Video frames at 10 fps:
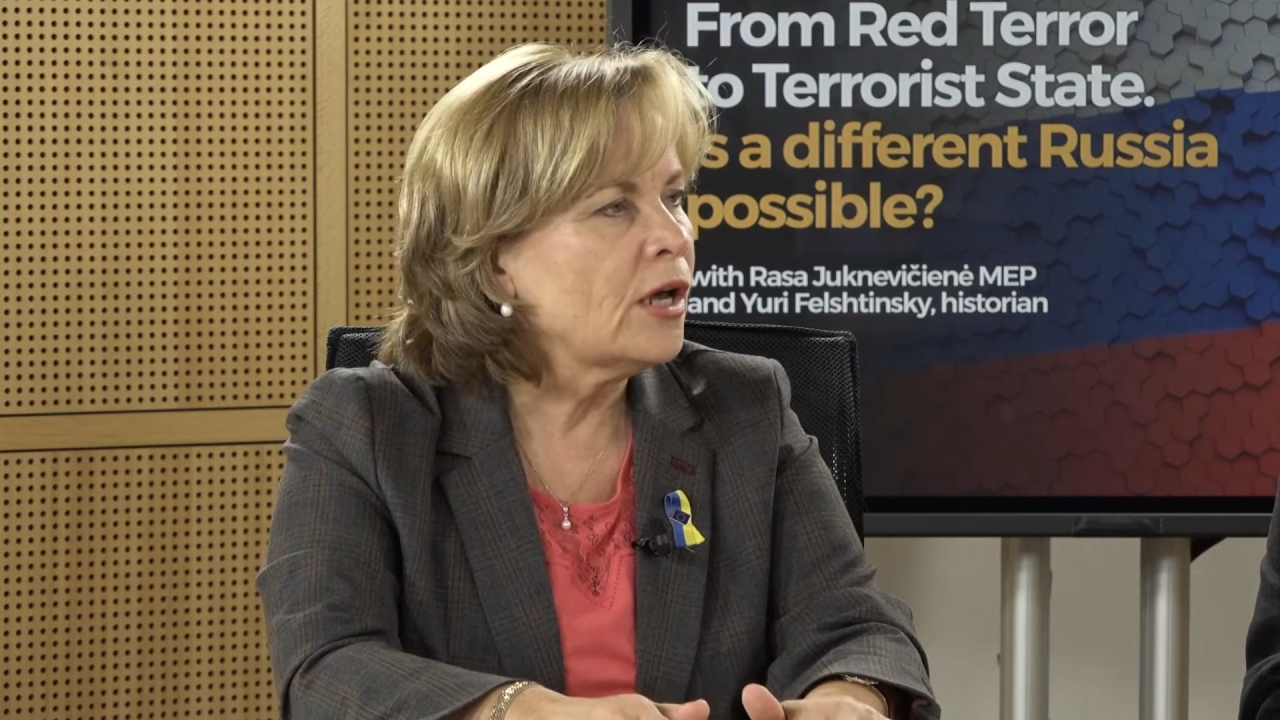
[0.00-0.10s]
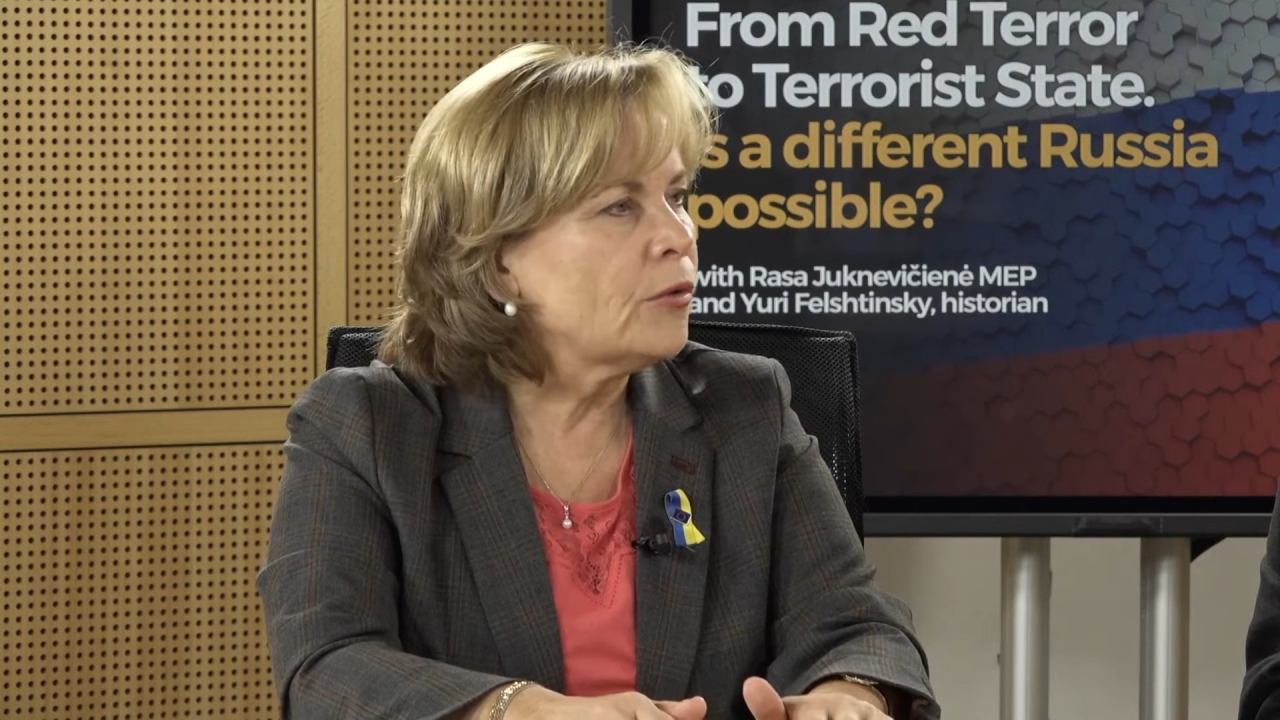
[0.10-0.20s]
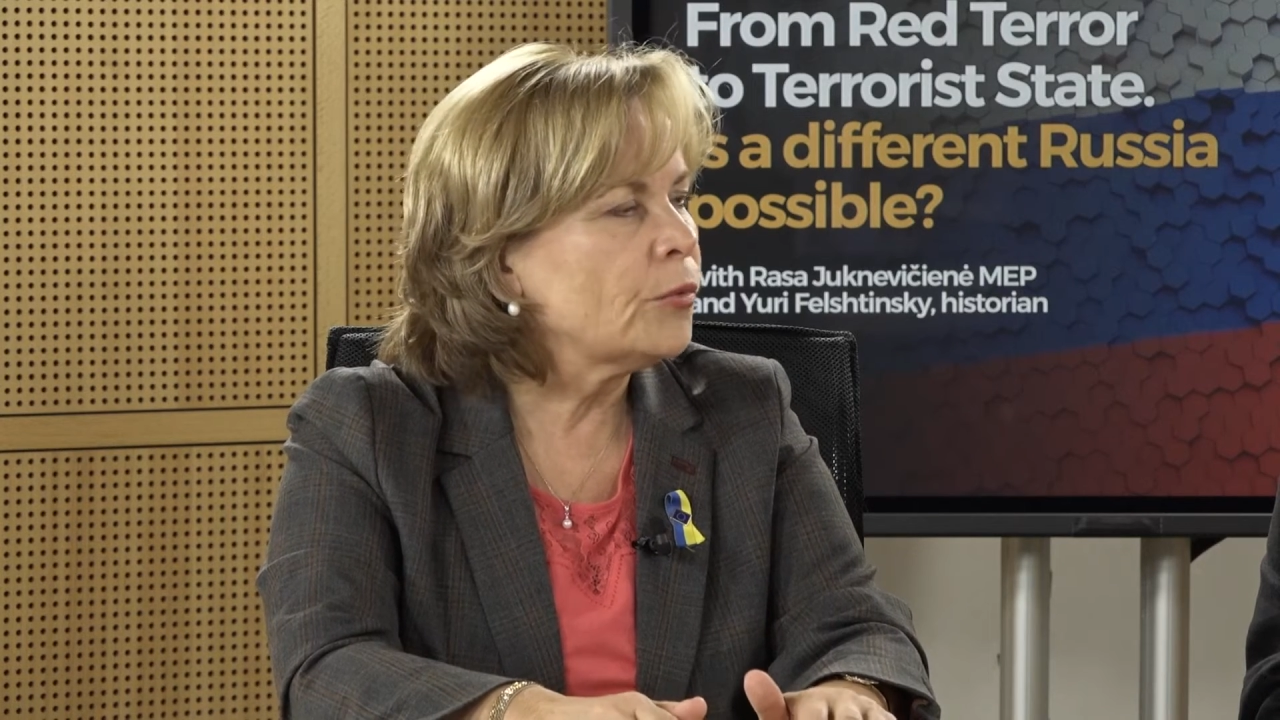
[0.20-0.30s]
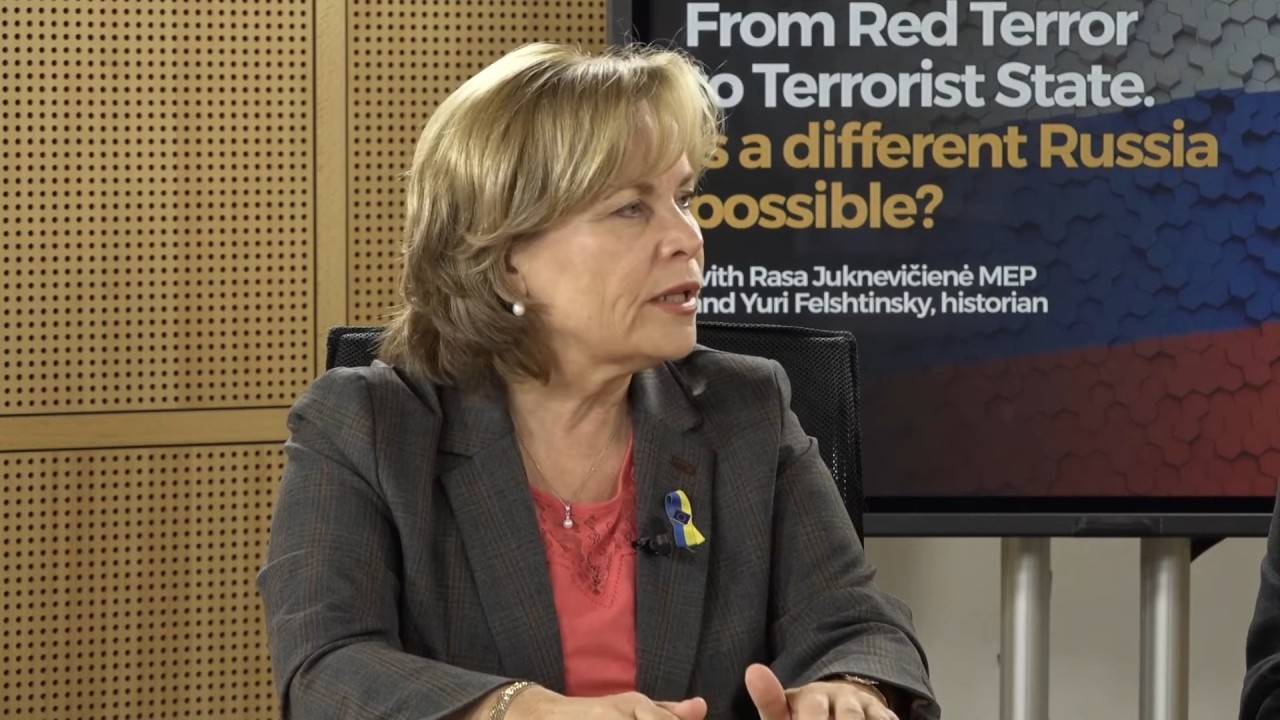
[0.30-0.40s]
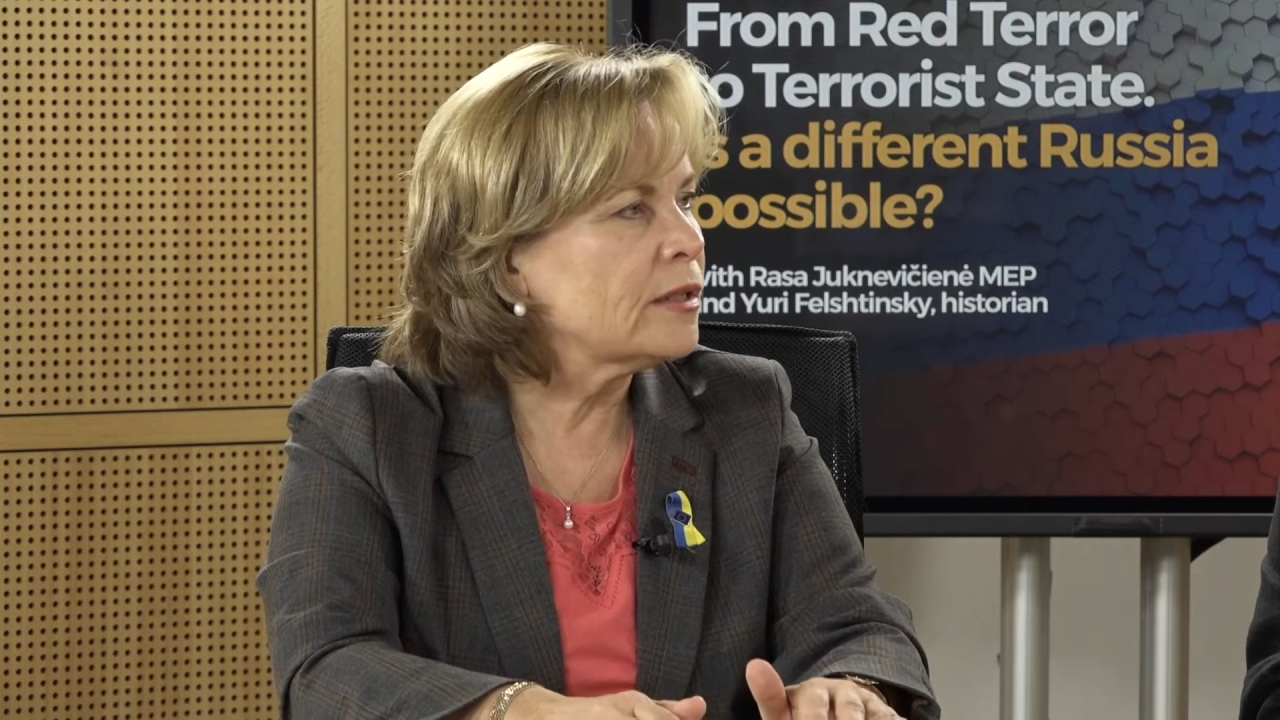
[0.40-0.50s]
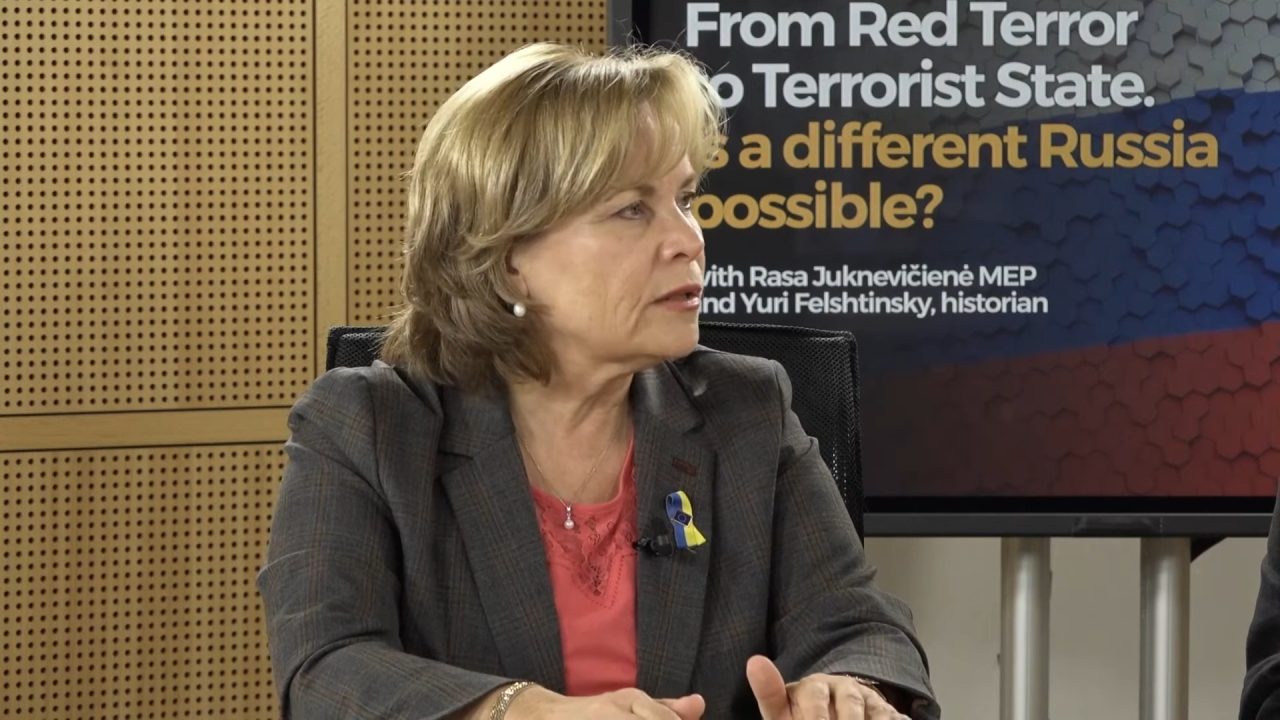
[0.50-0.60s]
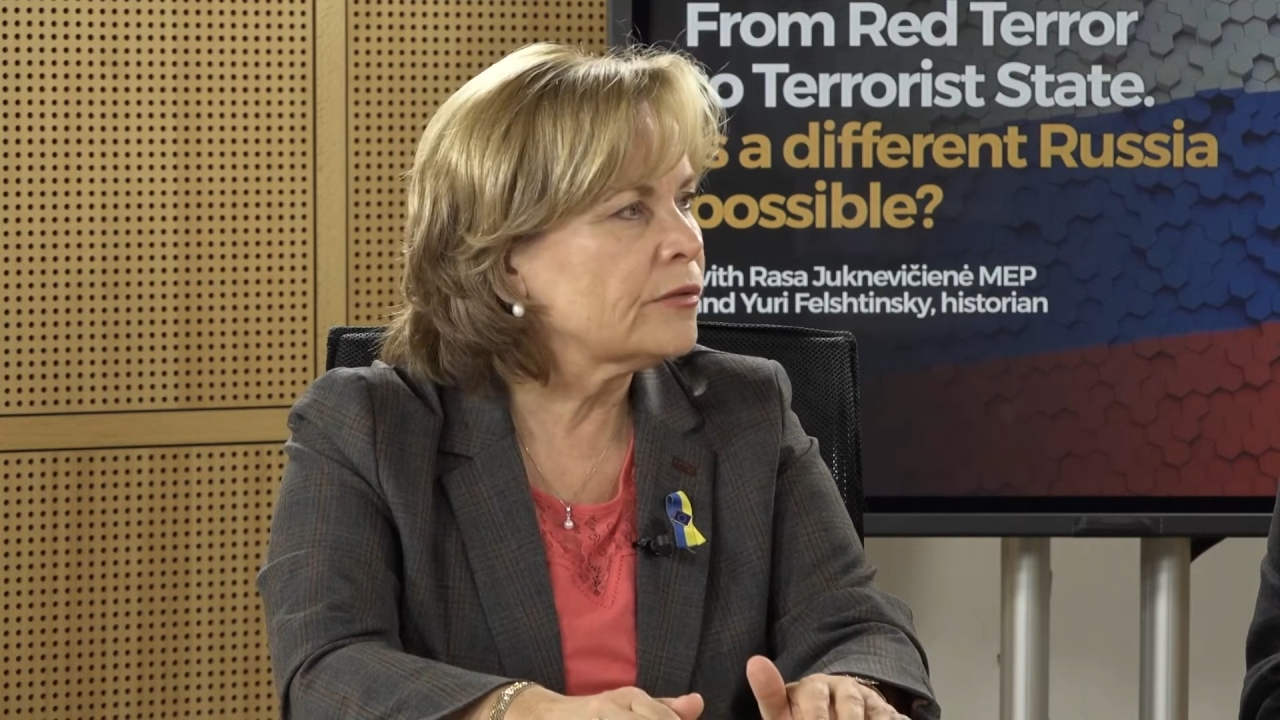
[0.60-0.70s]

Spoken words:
when